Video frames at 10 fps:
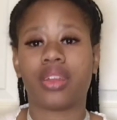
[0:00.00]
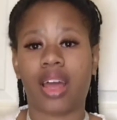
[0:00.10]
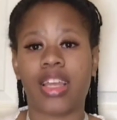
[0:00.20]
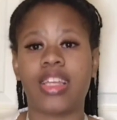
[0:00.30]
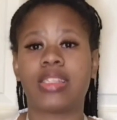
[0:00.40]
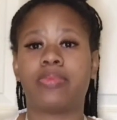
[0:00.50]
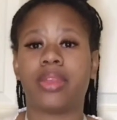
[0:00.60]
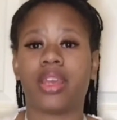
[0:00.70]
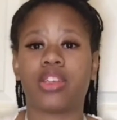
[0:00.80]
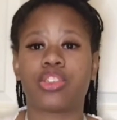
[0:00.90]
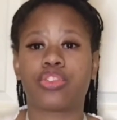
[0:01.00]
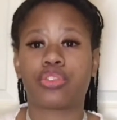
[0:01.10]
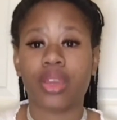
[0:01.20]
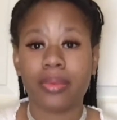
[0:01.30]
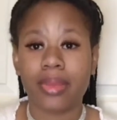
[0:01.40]
feel like it's been
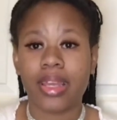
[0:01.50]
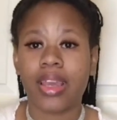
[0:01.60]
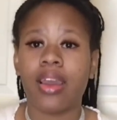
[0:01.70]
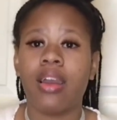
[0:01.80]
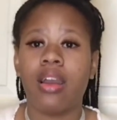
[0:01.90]
extremely